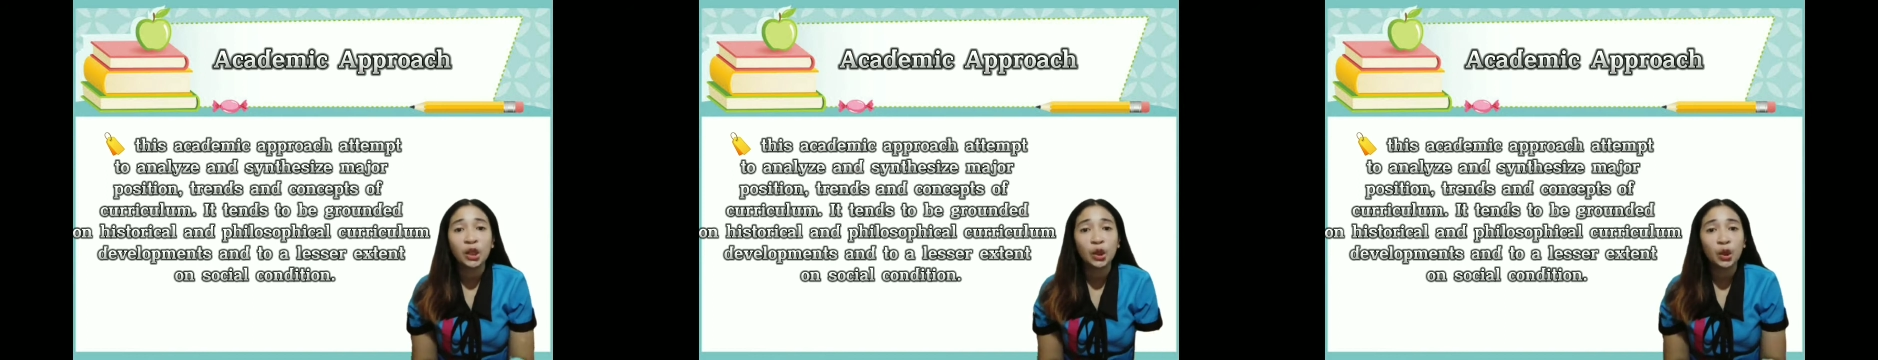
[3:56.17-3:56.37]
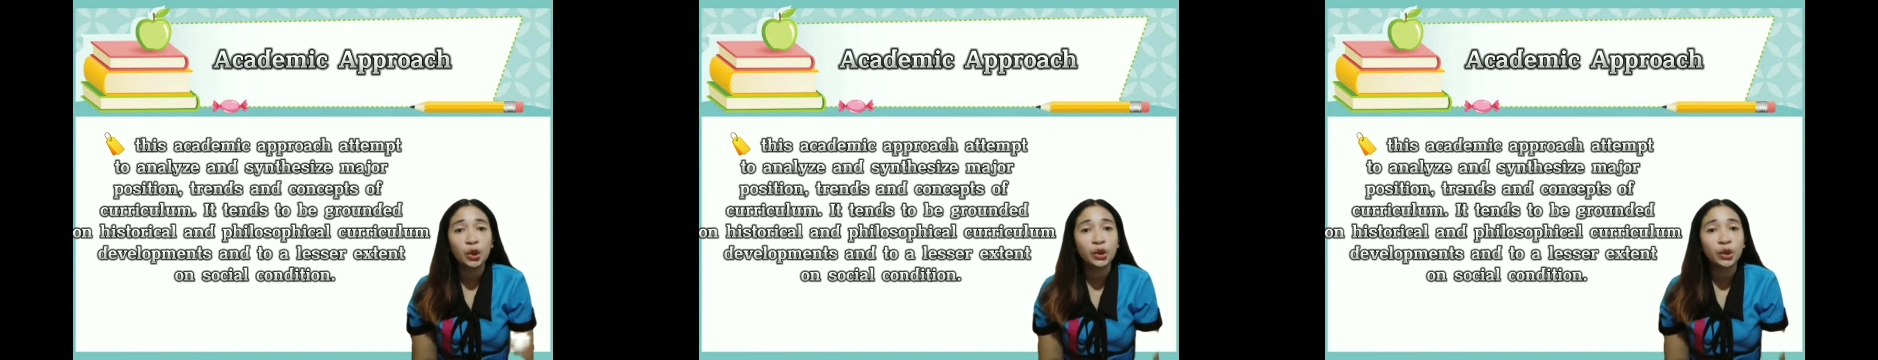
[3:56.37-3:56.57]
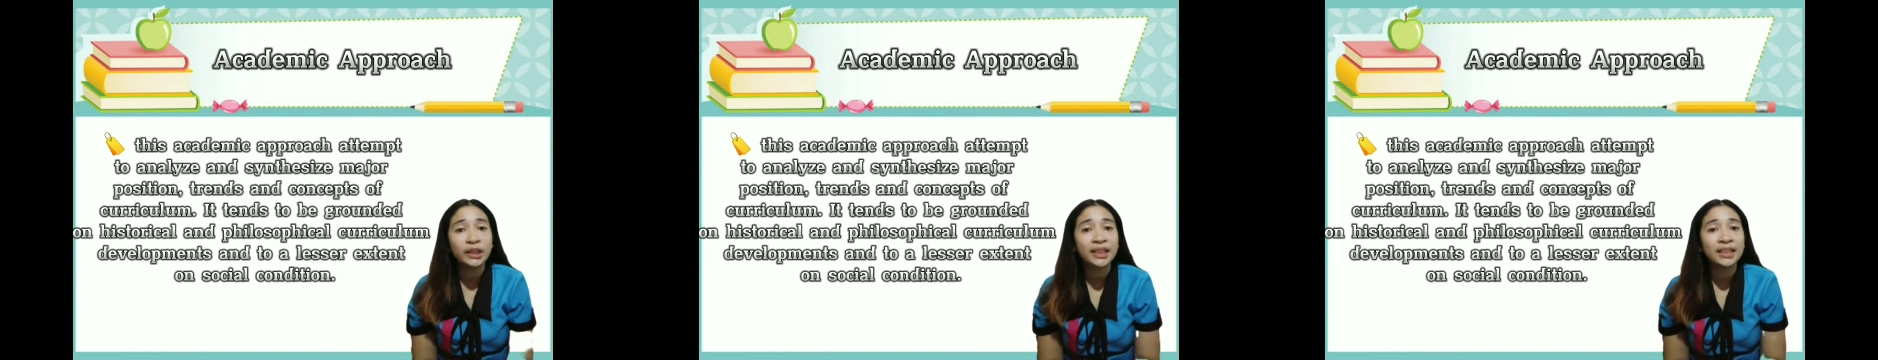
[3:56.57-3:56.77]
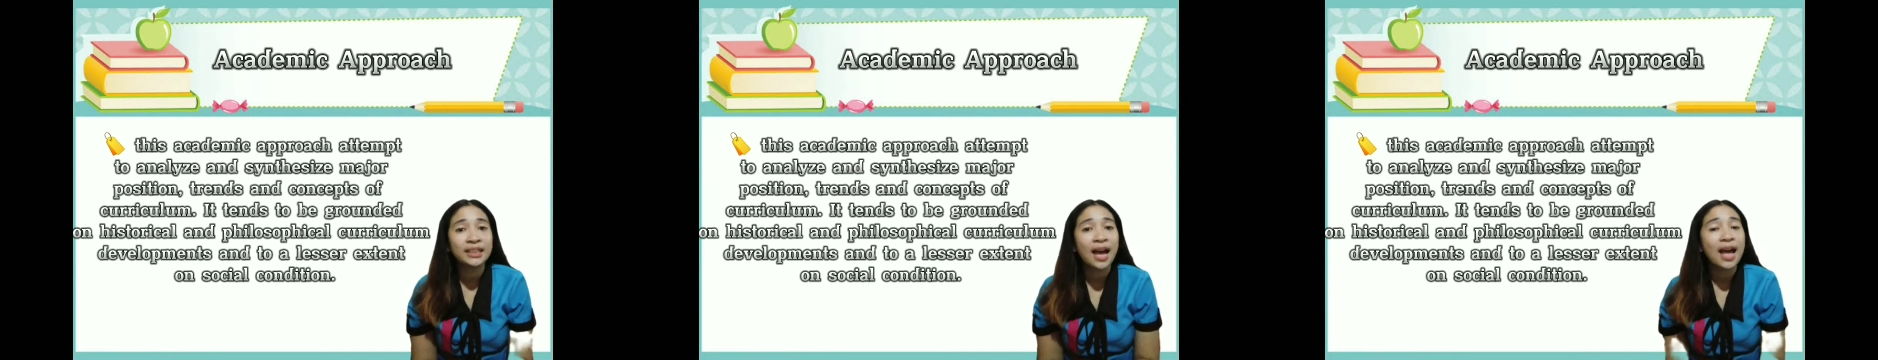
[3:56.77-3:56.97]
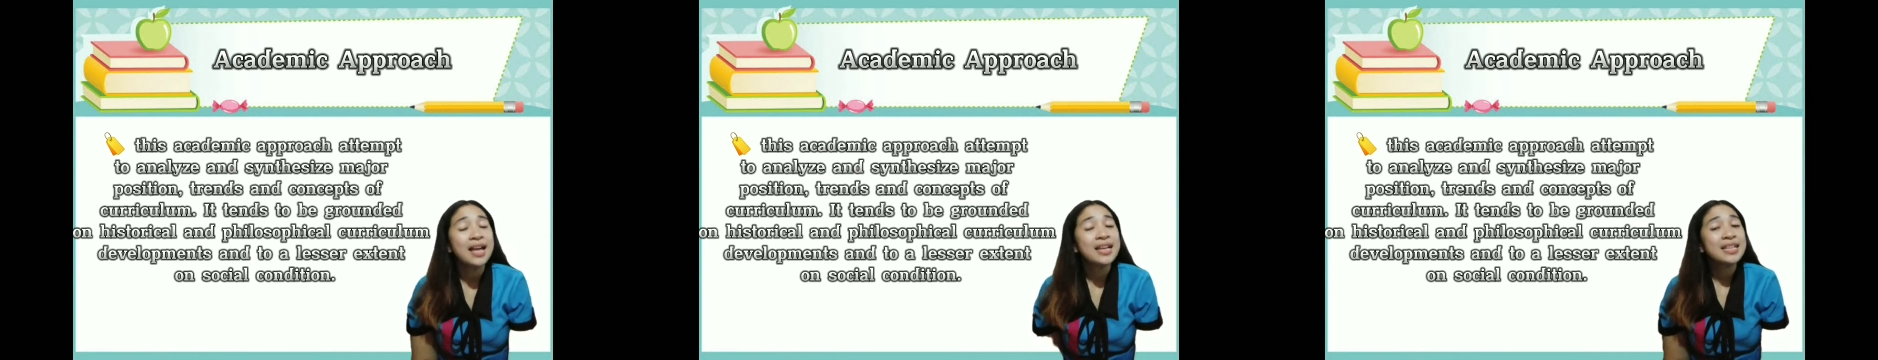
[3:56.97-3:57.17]
including
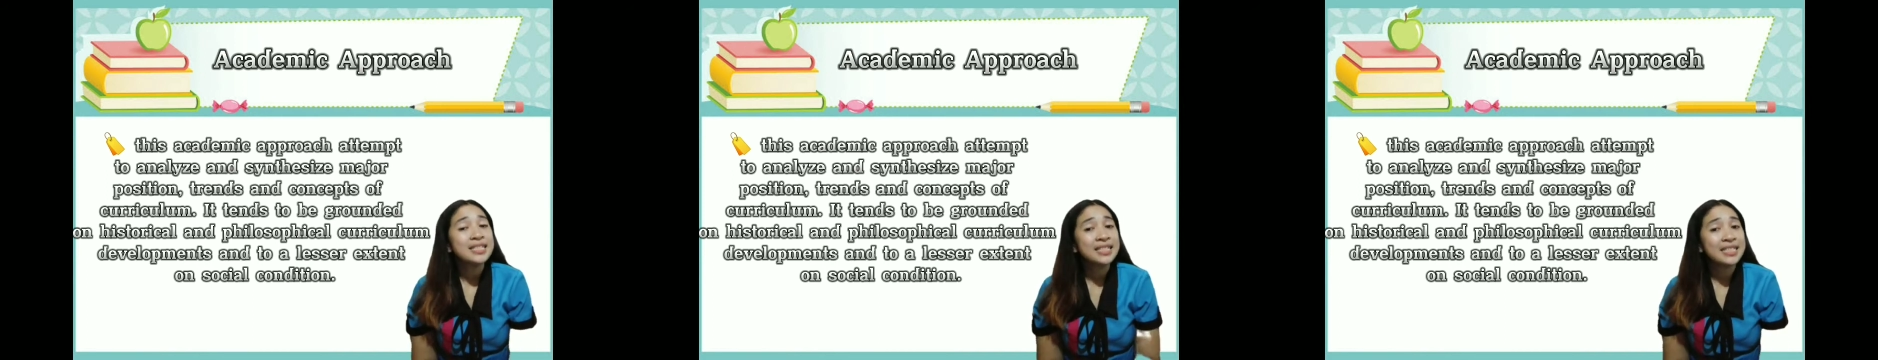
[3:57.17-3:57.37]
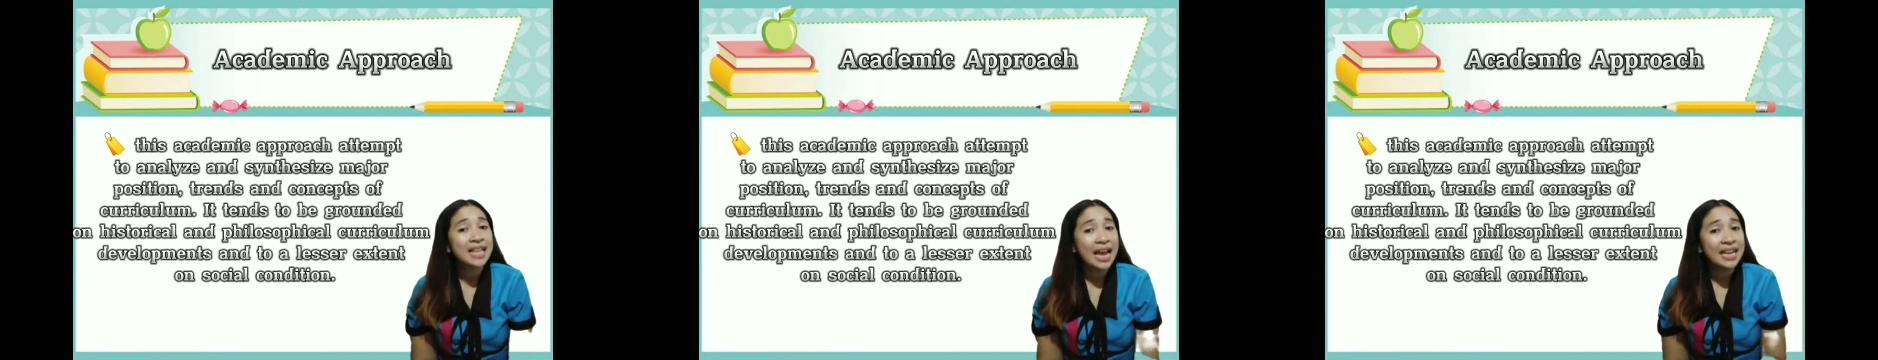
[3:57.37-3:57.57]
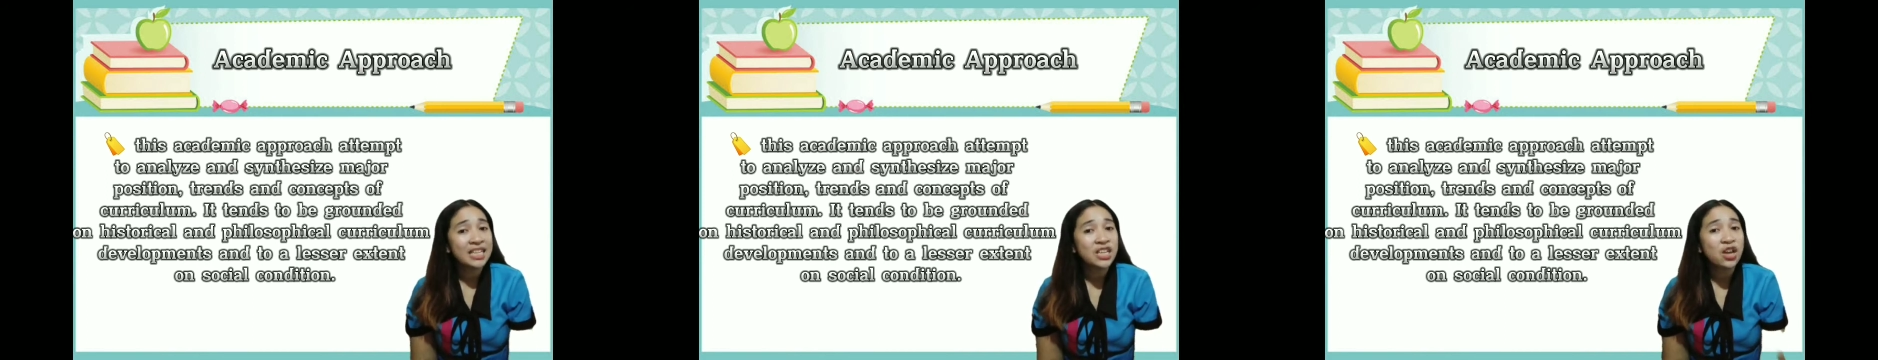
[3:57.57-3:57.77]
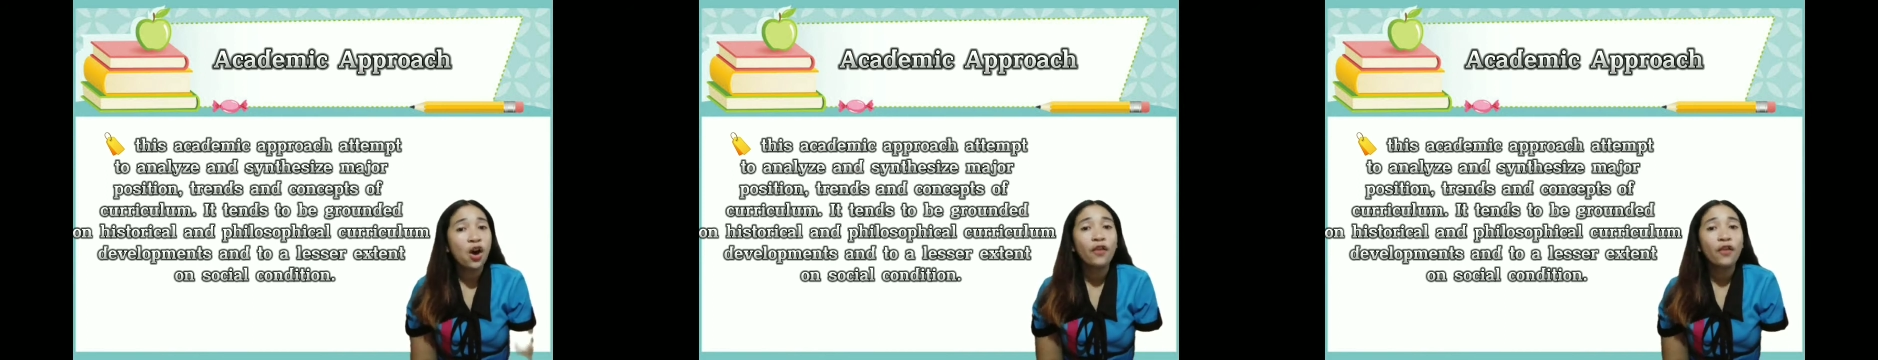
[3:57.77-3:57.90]
the study